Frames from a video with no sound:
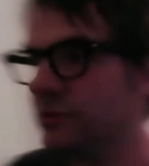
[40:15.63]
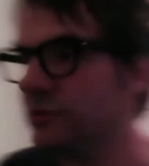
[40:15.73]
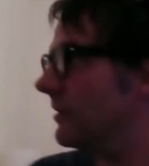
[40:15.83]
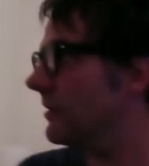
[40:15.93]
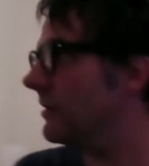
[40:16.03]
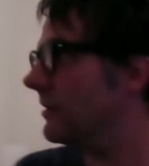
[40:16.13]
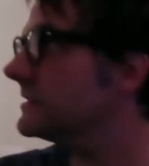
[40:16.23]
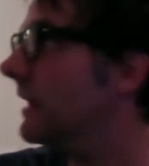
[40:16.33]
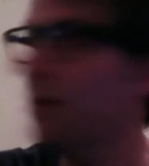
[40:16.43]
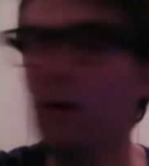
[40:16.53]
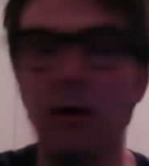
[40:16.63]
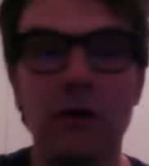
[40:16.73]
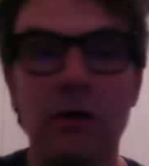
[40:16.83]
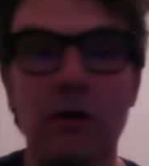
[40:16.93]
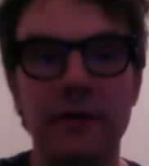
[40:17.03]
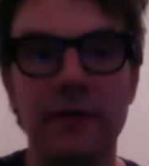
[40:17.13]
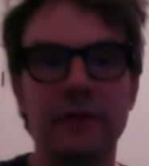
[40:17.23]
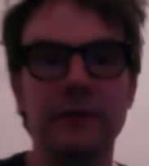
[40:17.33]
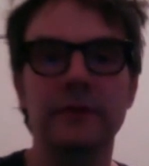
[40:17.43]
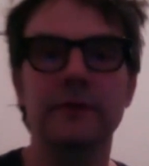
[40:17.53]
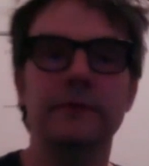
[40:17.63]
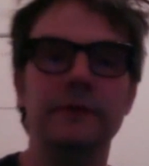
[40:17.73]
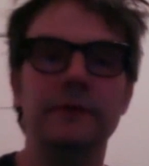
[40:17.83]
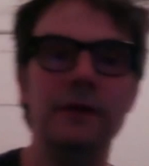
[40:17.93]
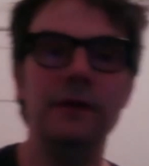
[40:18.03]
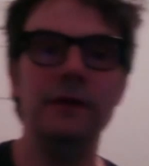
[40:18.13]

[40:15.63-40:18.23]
artists that all kind of, you know,